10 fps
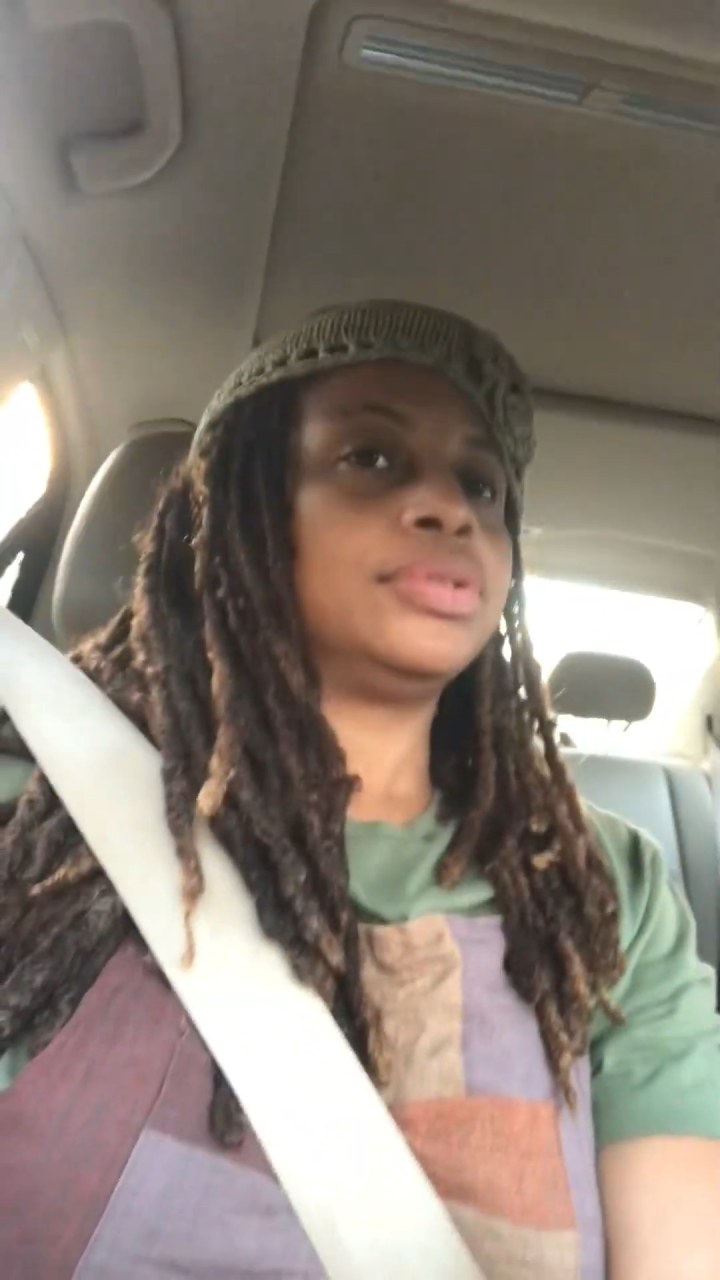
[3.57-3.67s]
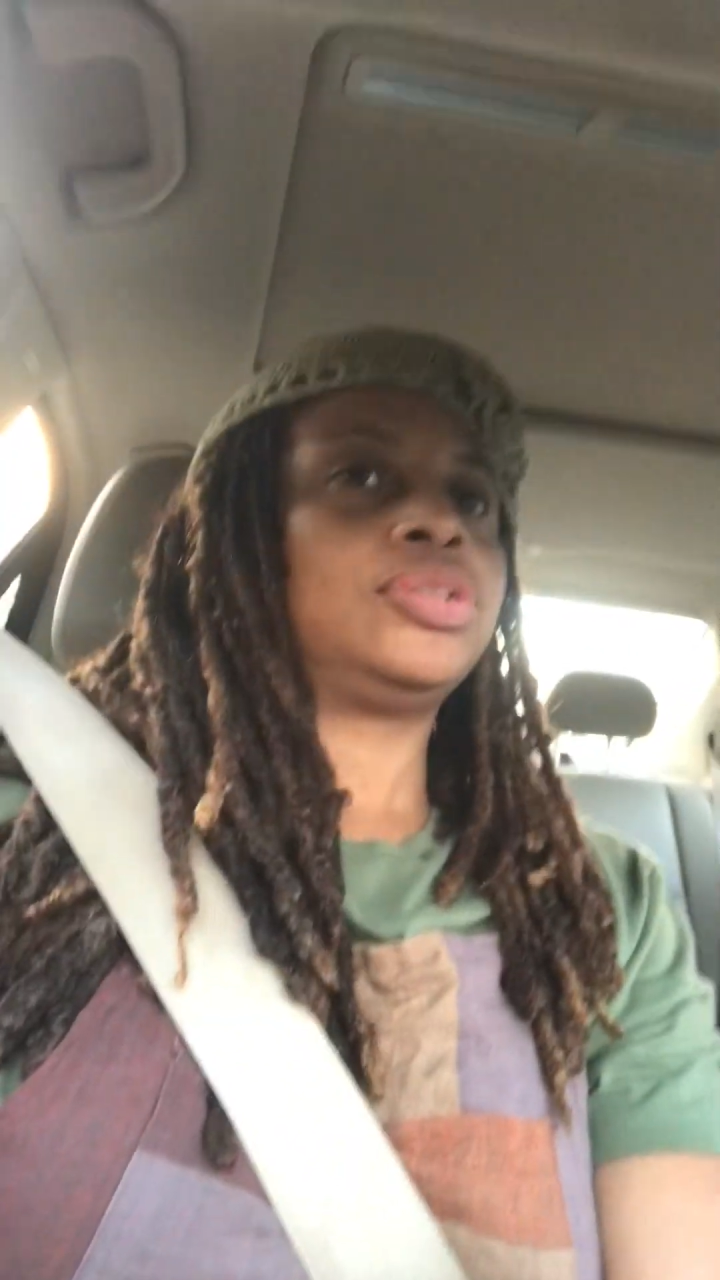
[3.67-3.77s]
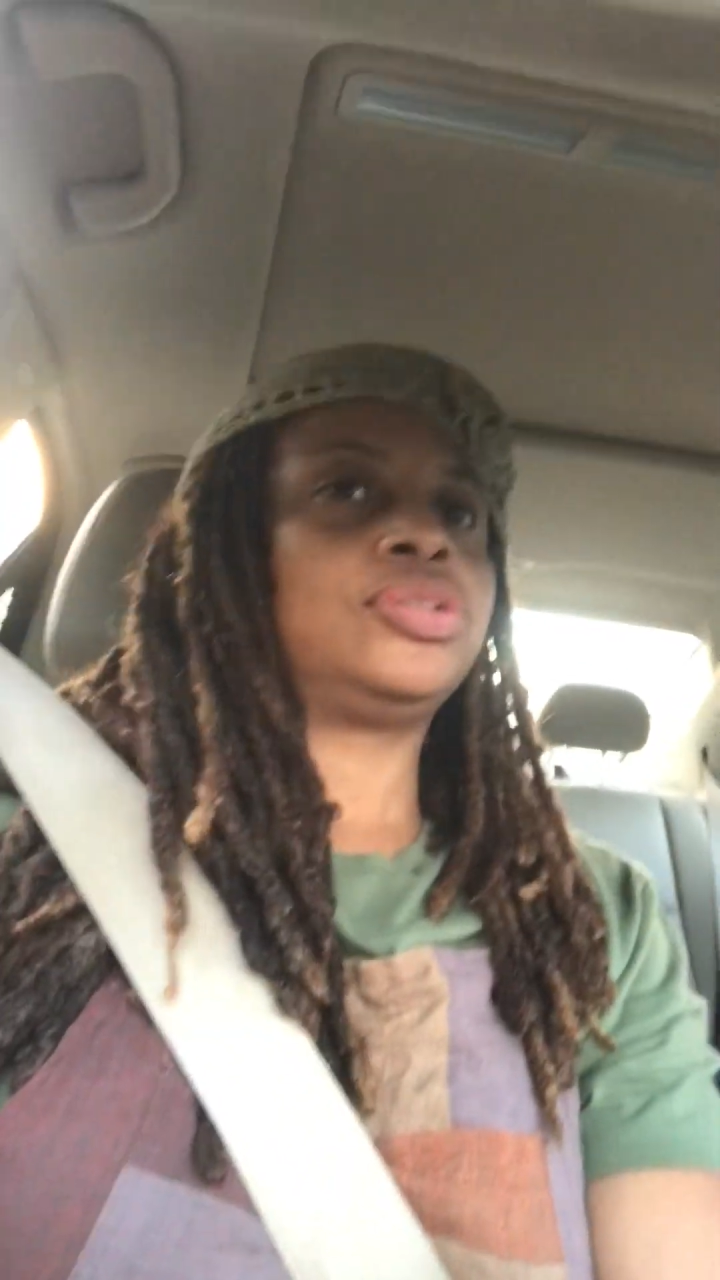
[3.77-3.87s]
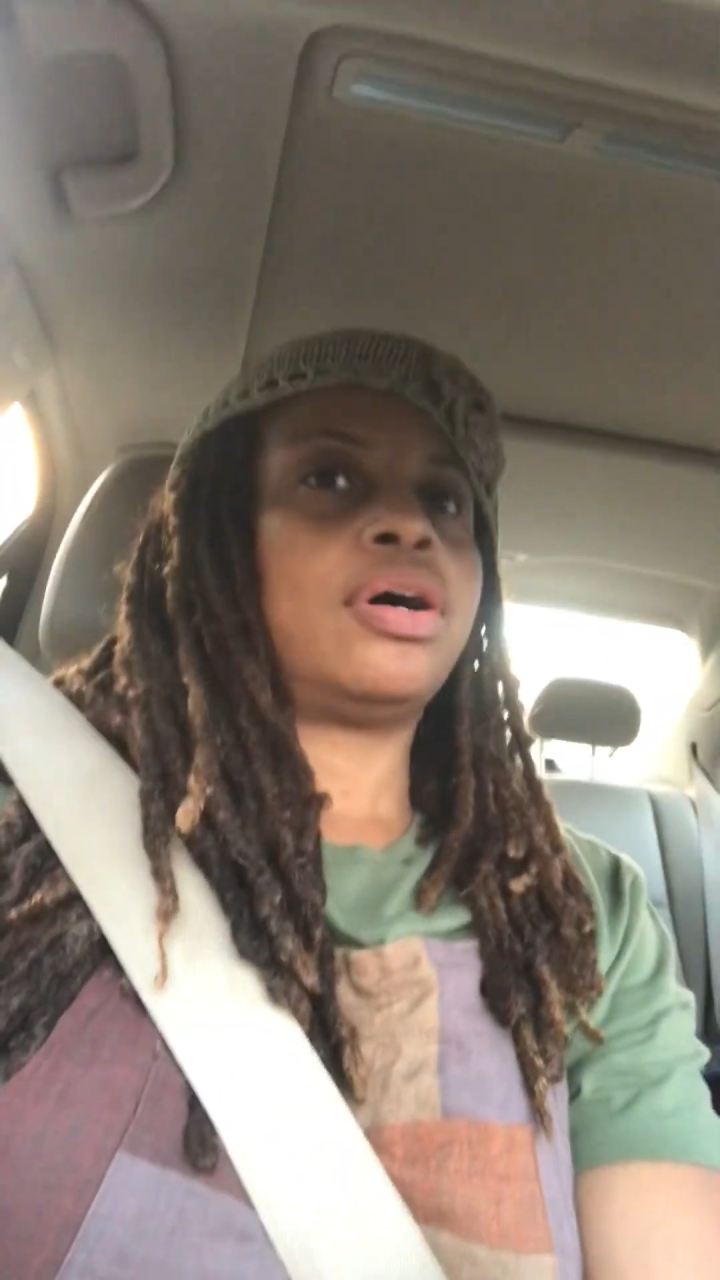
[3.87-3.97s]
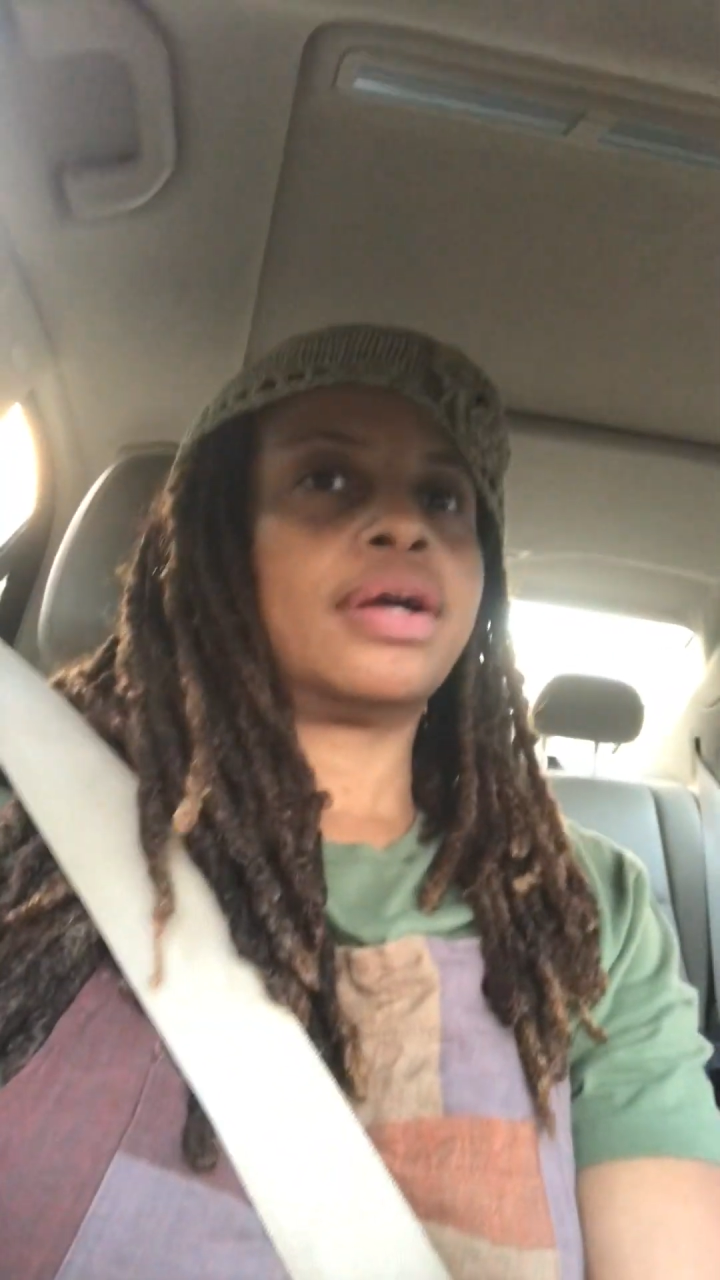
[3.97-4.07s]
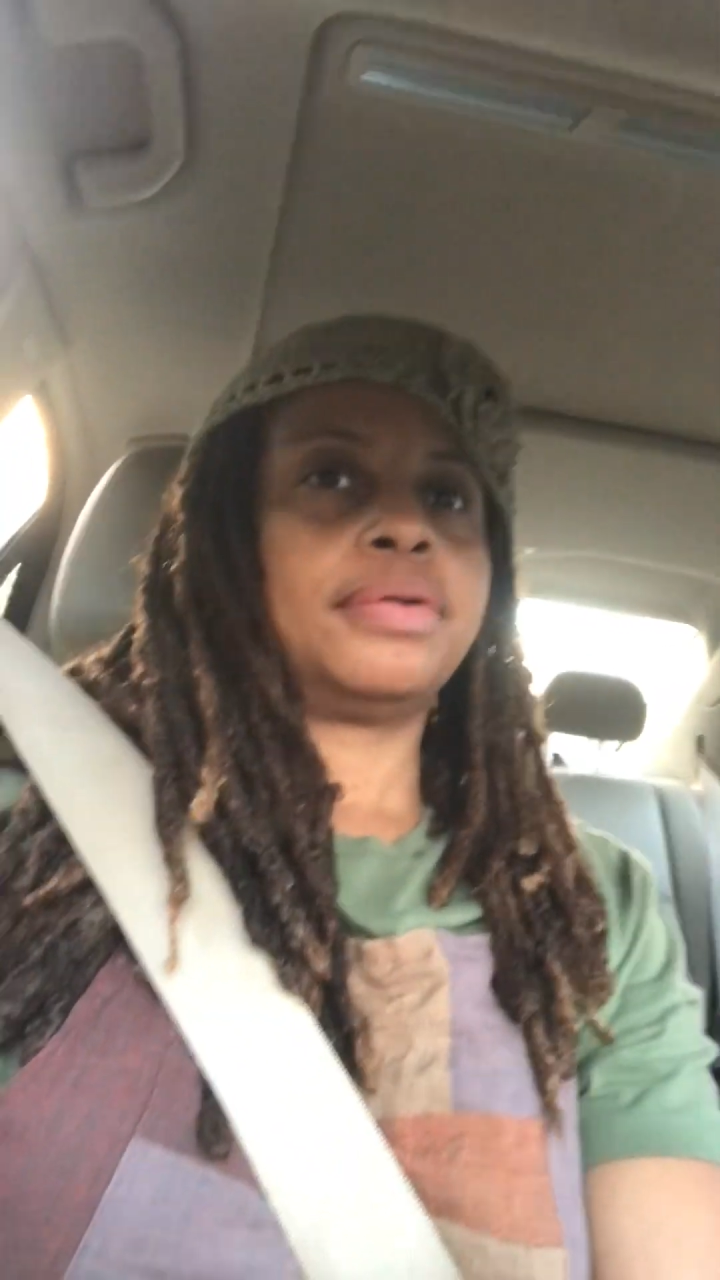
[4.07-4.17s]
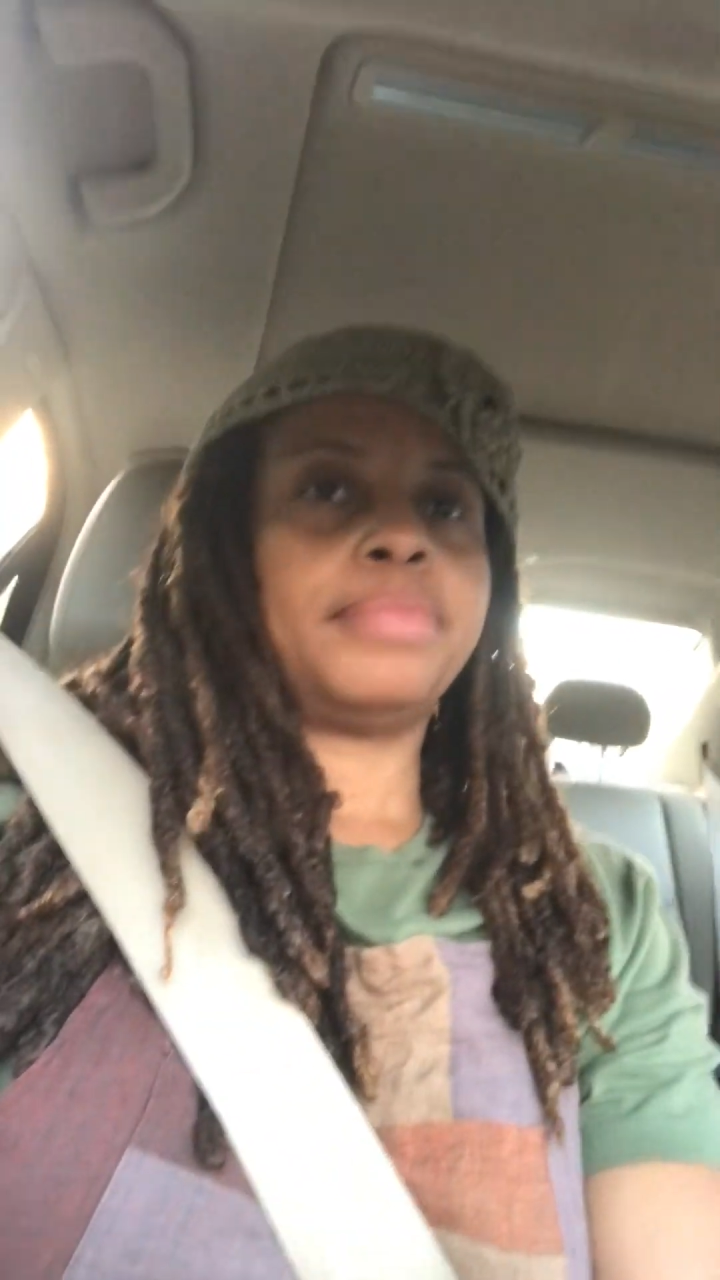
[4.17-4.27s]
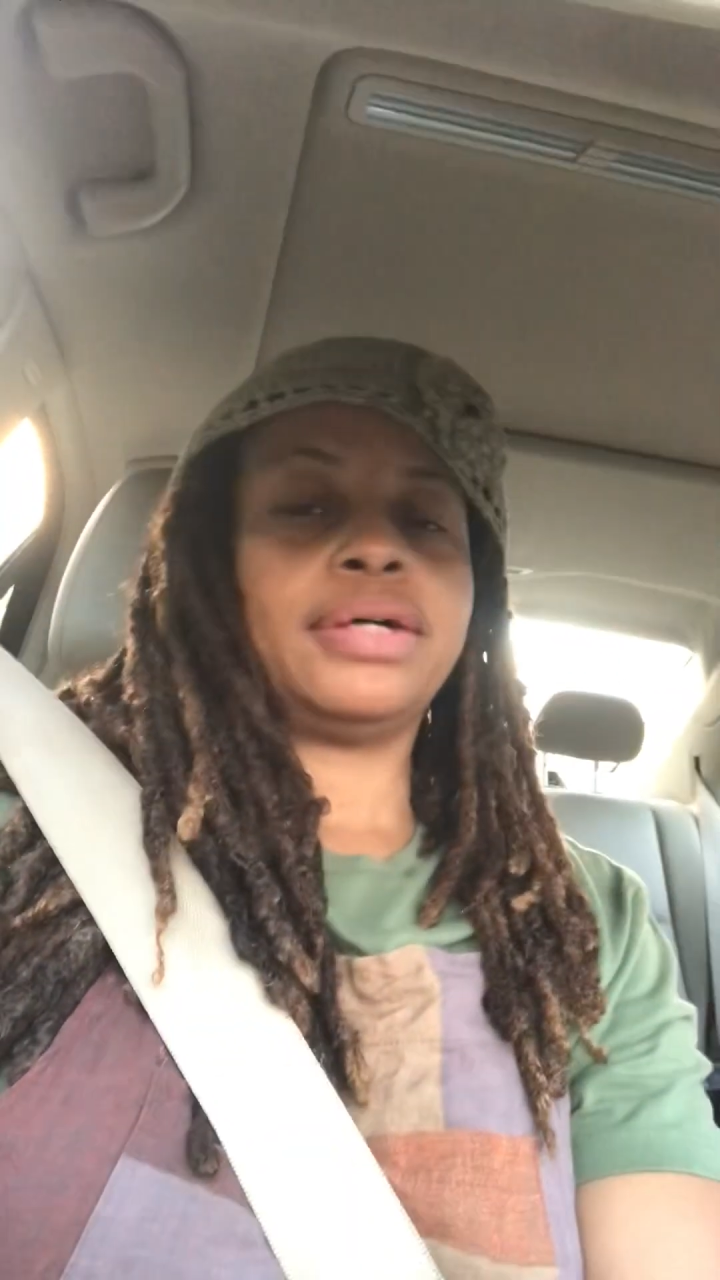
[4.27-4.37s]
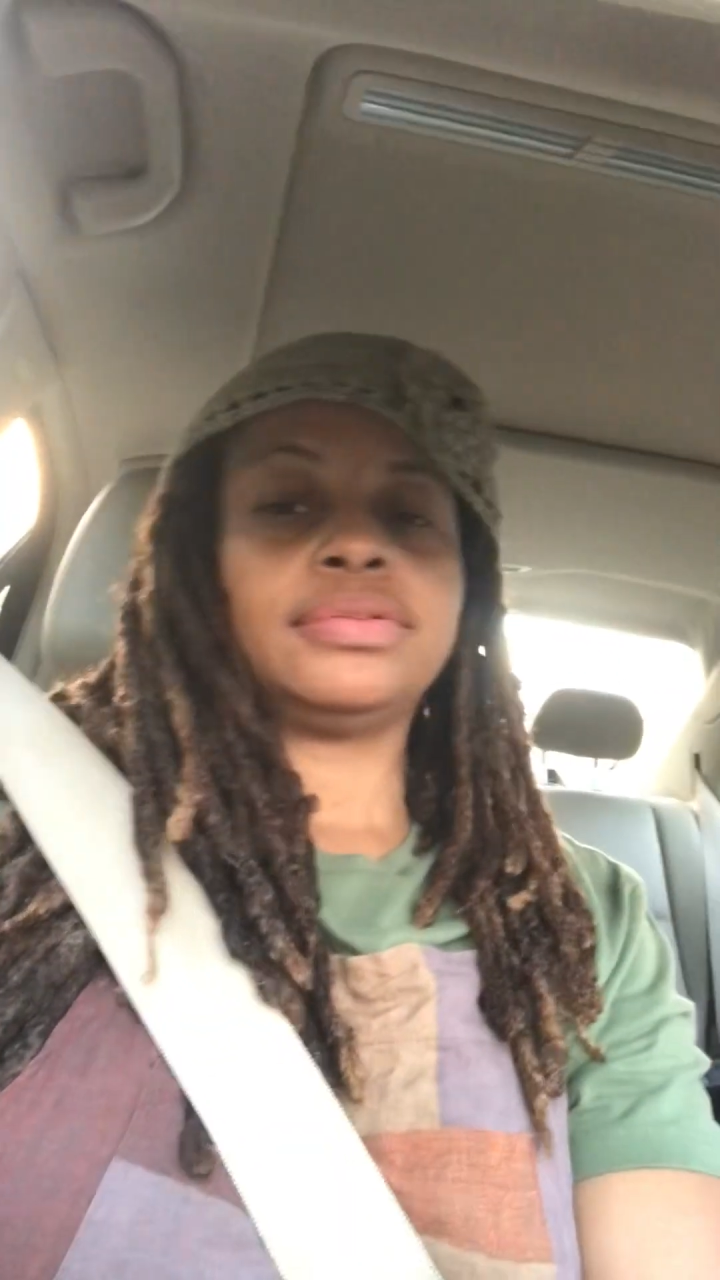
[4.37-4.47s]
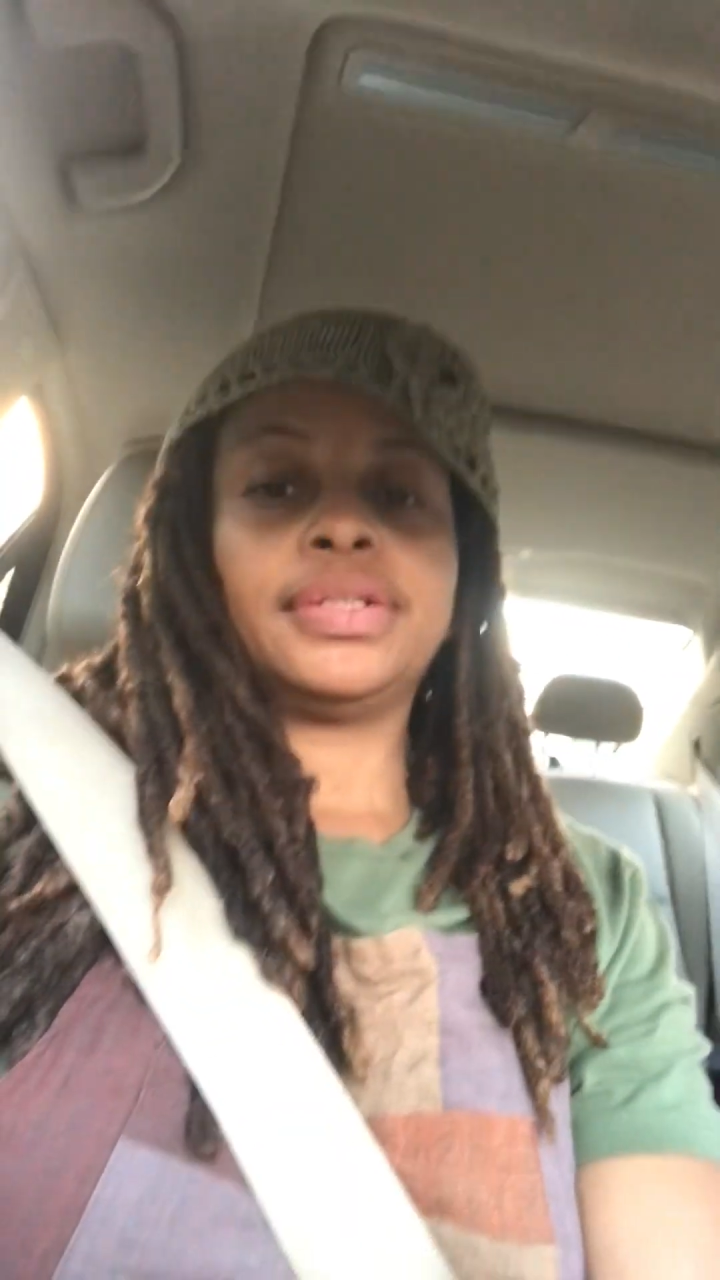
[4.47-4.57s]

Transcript: was talking about